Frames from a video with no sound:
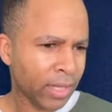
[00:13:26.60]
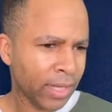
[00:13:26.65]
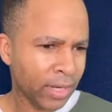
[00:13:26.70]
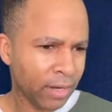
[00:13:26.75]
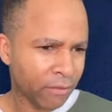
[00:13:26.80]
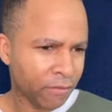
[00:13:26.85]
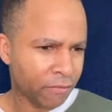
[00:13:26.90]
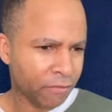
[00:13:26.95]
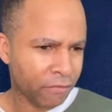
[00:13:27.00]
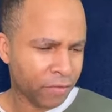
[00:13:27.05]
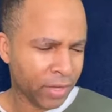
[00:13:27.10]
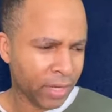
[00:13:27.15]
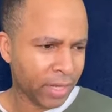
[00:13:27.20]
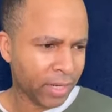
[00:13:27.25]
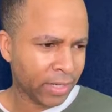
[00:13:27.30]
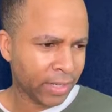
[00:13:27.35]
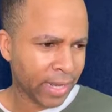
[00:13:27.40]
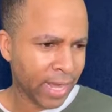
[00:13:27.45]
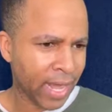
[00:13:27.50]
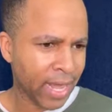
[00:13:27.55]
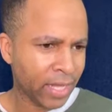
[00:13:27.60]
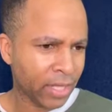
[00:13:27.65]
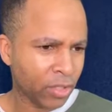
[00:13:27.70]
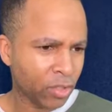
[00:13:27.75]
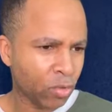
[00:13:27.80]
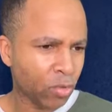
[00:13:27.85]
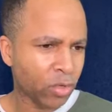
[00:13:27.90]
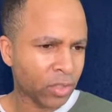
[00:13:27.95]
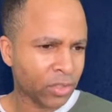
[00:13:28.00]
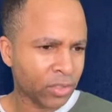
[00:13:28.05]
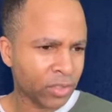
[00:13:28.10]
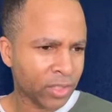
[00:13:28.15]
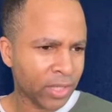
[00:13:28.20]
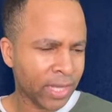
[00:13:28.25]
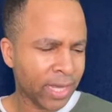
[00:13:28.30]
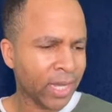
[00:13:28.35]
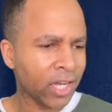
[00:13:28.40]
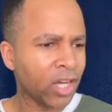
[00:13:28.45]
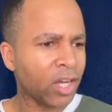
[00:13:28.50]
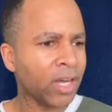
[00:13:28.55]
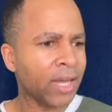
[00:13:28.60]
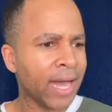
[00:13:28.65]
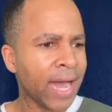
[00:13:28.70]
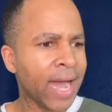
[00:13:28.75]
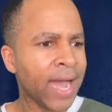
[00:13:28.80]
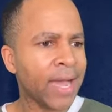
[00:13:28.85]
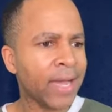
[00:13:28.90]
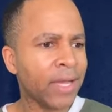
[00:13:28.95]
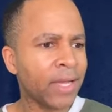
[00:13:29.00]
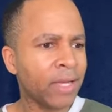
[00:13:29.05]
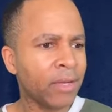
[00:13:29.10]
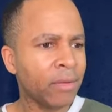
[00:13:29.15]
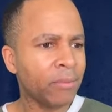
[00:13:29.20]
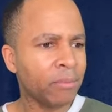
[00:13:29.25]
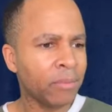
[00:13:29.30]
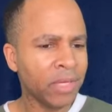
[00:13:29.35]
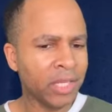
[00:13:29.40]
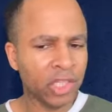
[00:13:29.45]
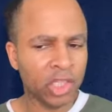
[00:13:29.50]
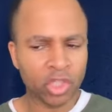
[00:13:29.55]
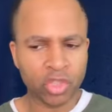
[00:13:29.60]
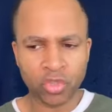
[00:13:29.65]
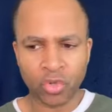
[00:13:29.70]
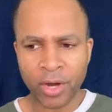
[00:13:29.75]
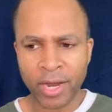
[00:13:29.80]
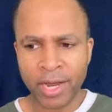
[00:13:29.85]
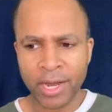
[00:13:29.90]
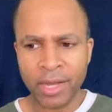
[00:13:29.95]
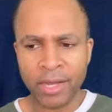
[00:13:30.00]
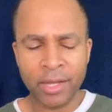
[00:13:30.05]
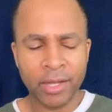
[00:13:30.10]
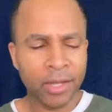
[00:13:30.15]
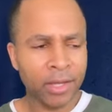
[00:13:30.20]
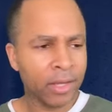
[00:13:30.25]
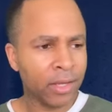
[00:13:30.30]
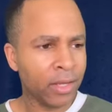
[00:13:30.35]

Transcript: an event that you will see a good guy betray